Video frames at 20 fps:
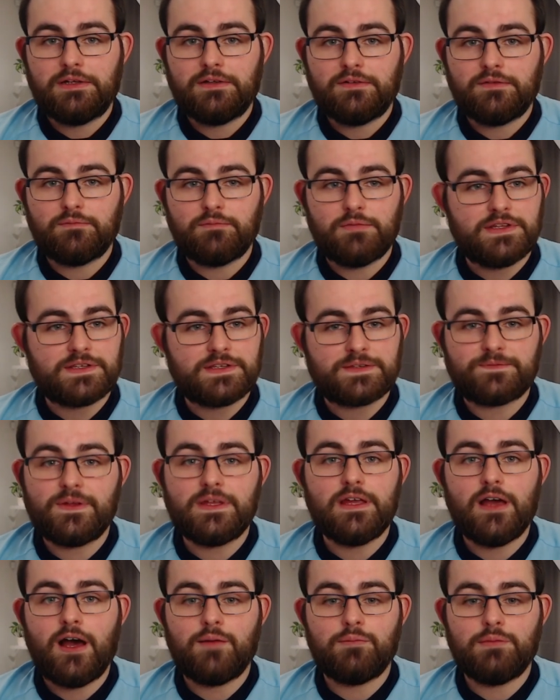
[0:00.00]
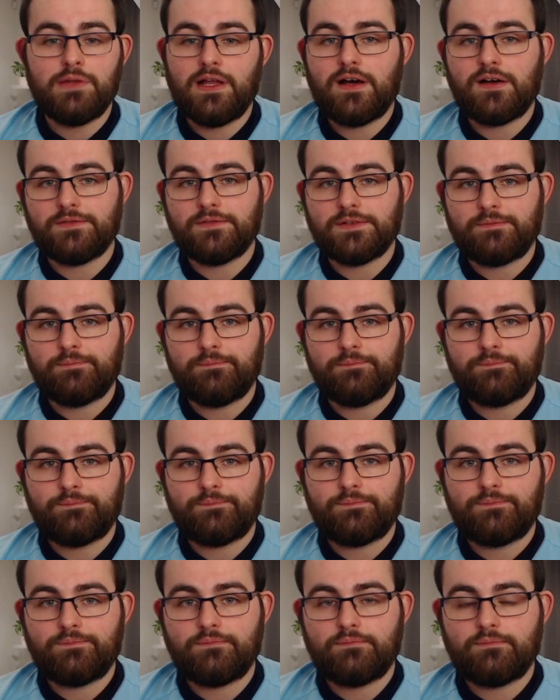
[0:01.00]
with his feet up laughing.
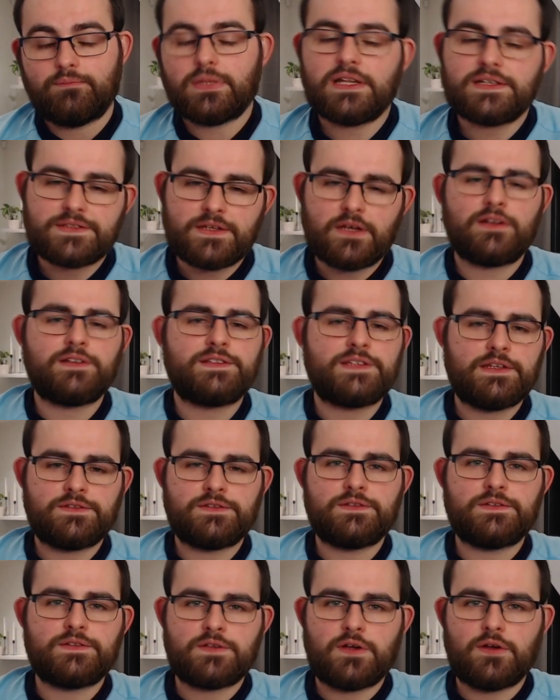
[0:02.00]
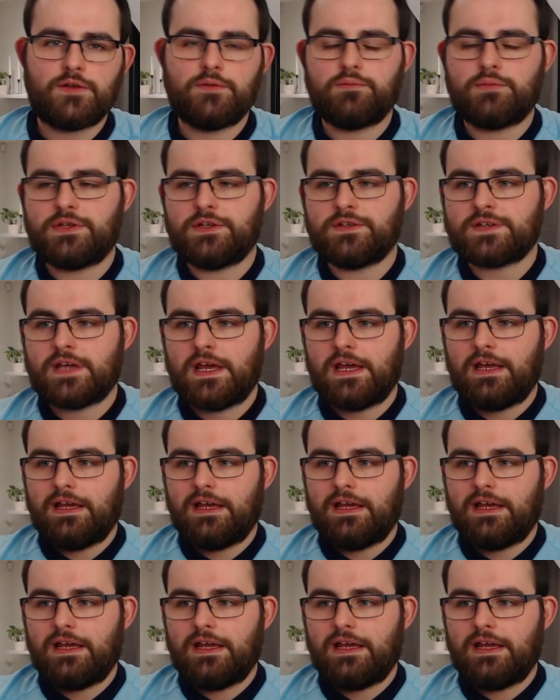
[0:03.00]
But let's turn our attention to Tottenham, because